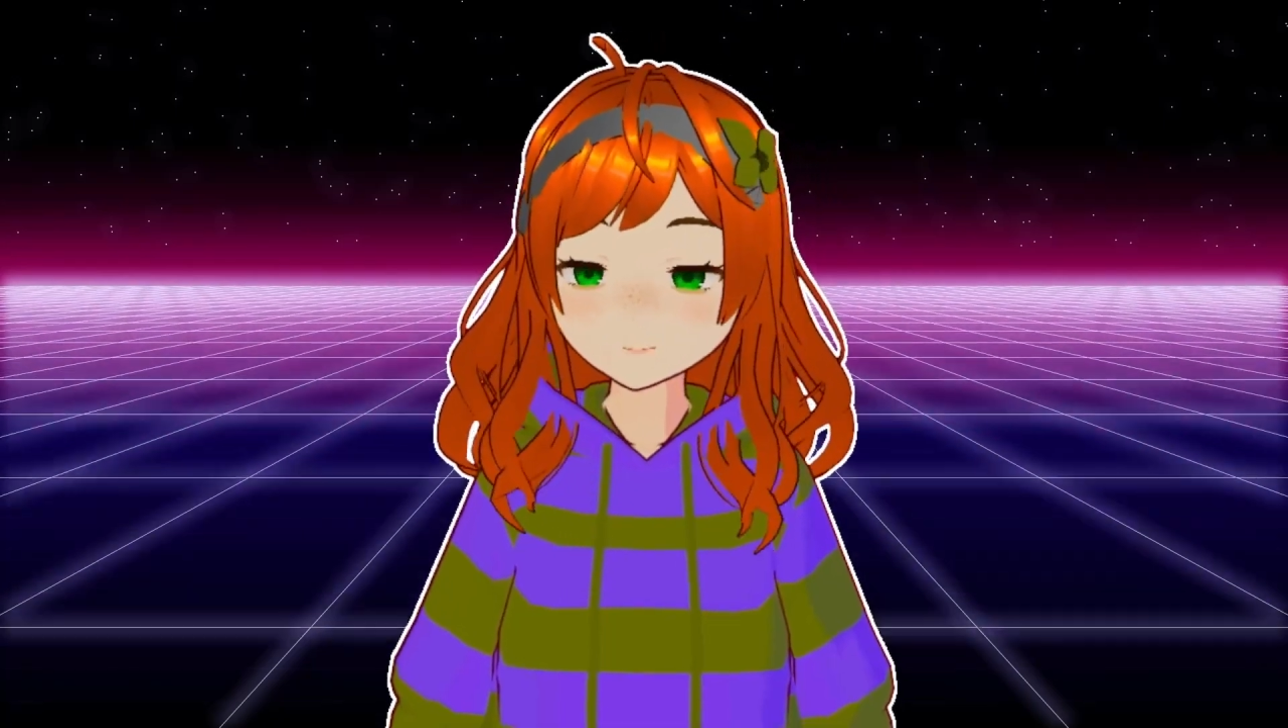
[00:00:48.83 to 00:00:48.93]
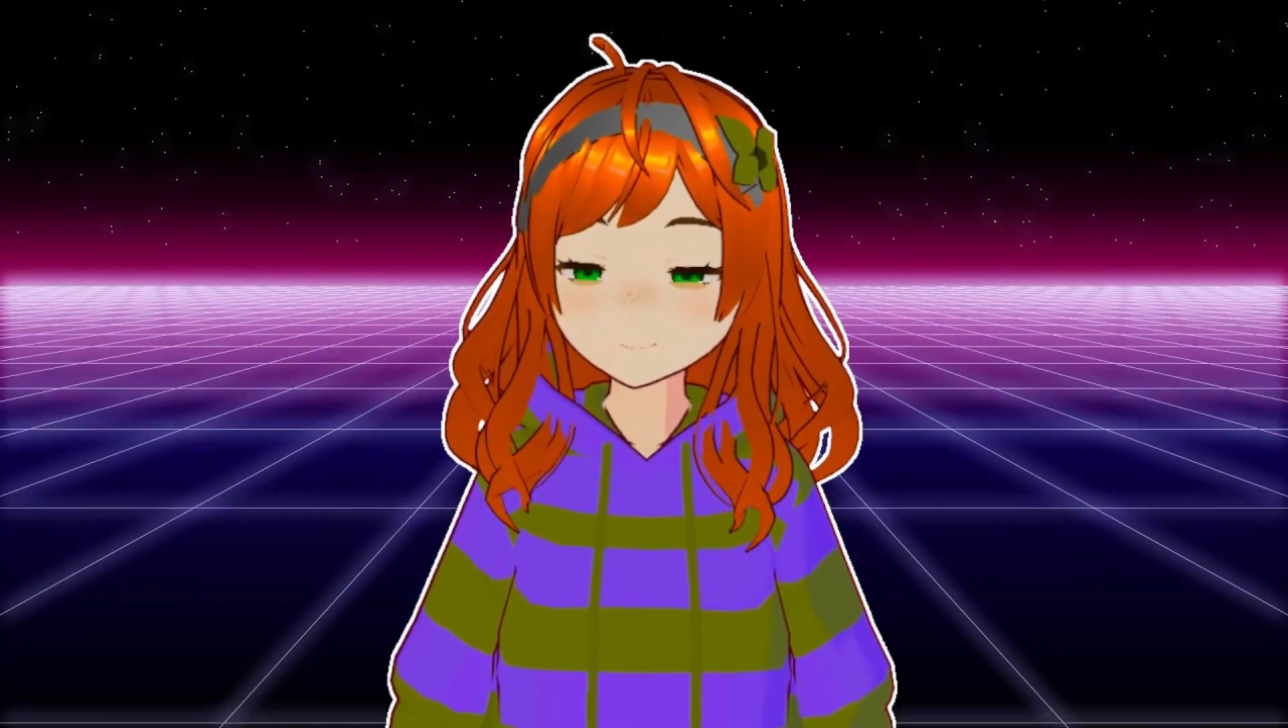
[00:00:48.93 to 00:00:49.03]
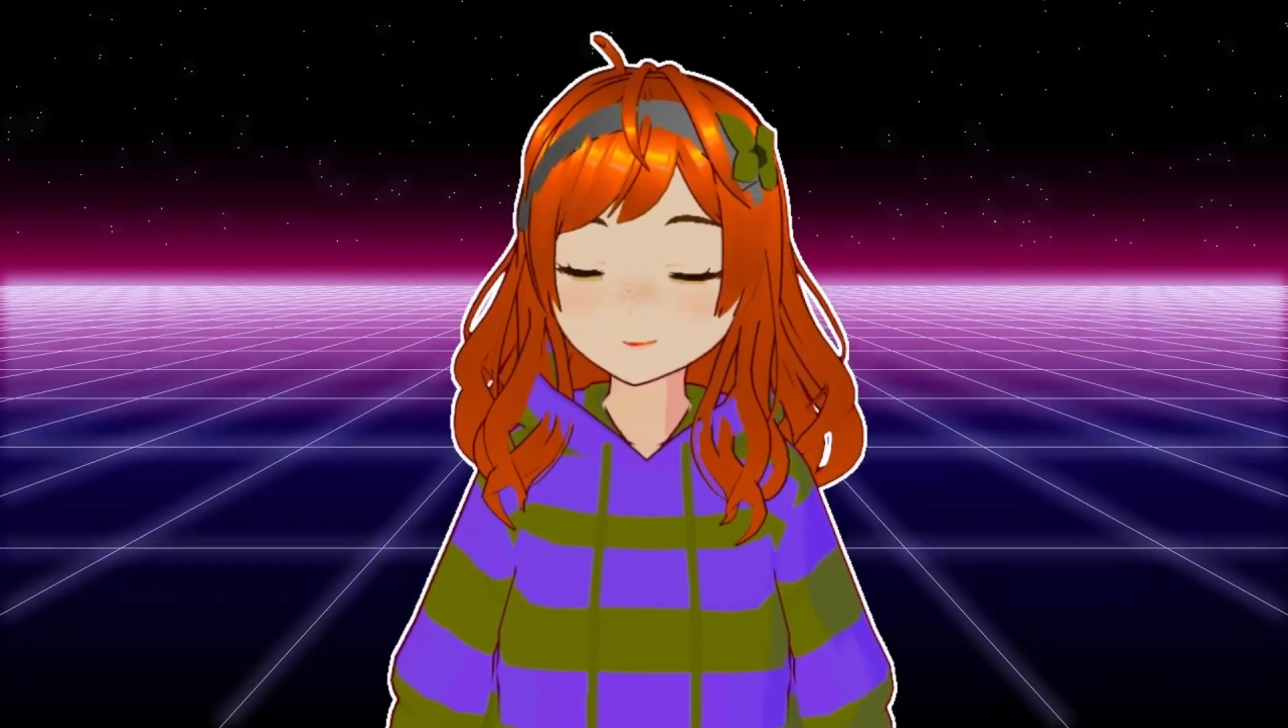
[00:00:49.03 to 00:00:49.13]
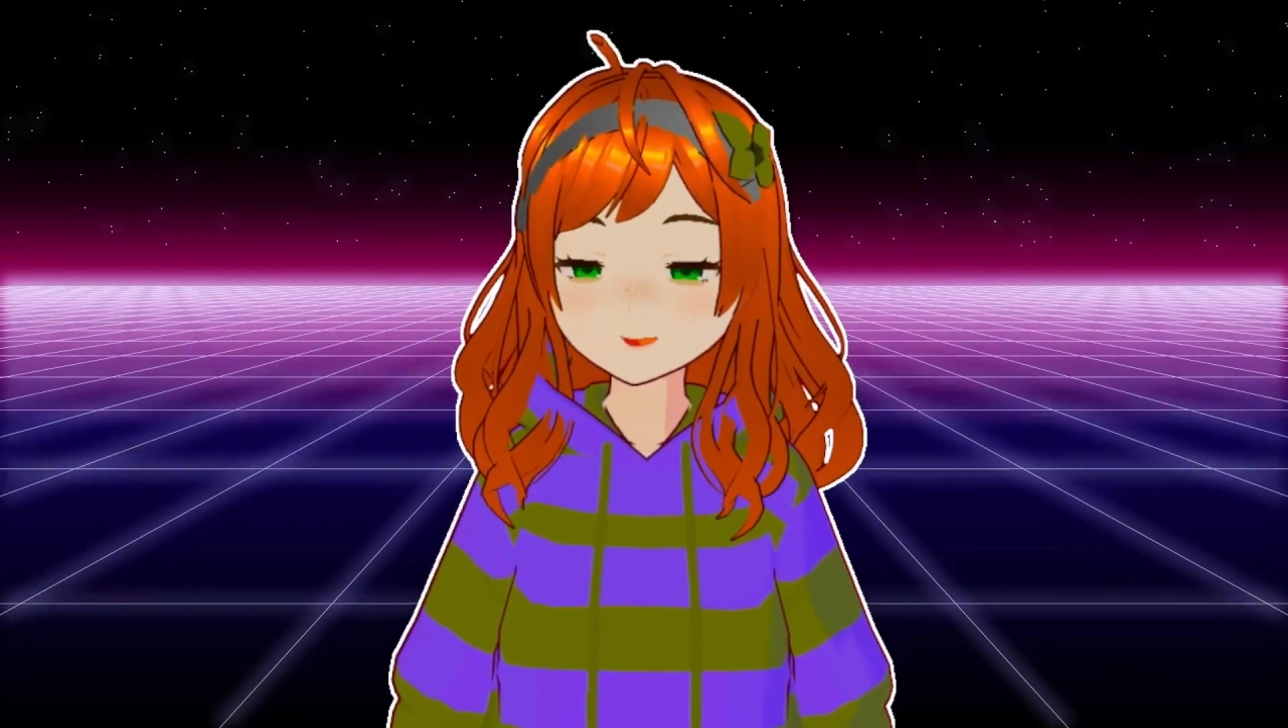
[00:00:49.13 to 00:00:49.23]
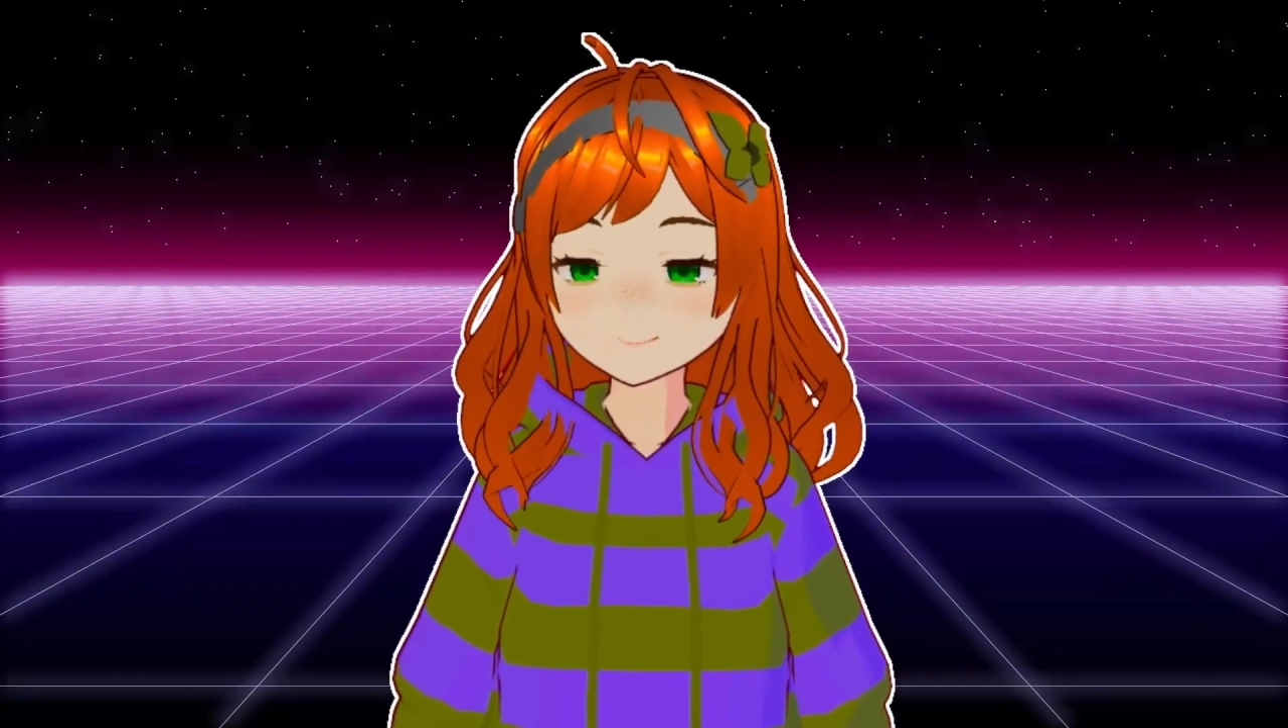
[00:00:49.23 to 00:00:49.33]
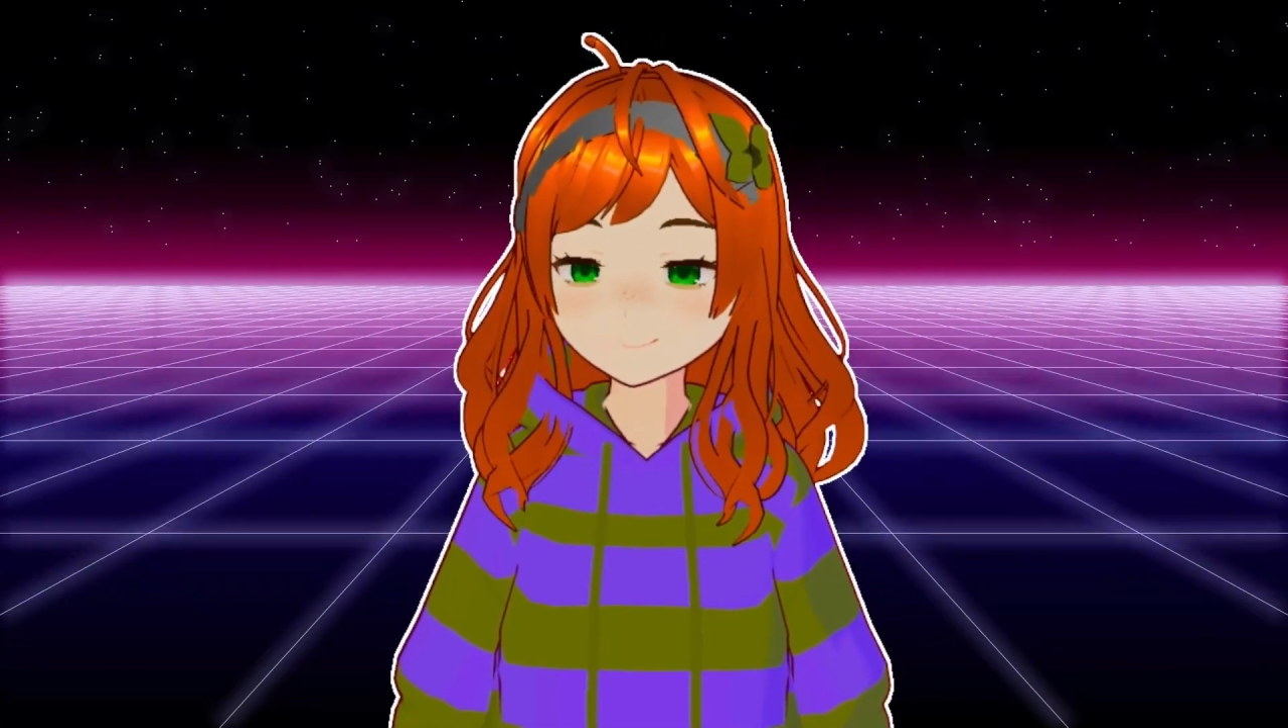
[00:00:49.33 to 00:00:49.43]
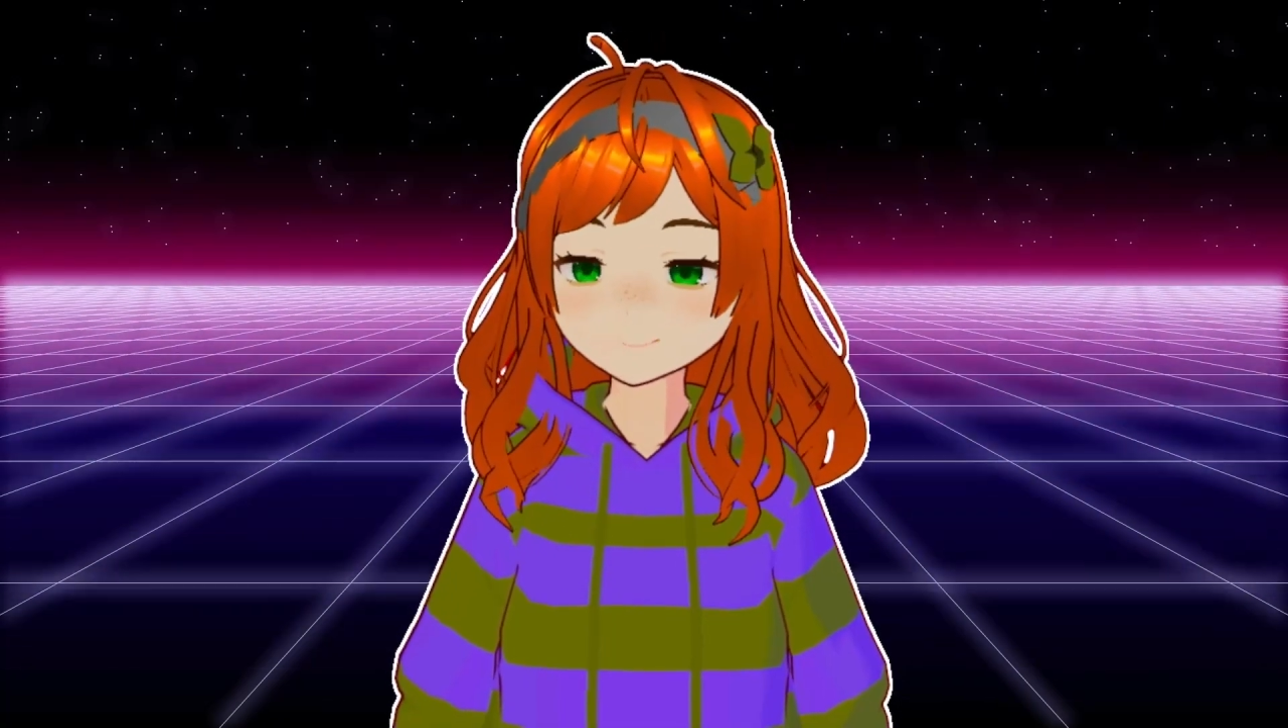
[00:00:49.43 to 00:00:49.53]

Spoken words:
looking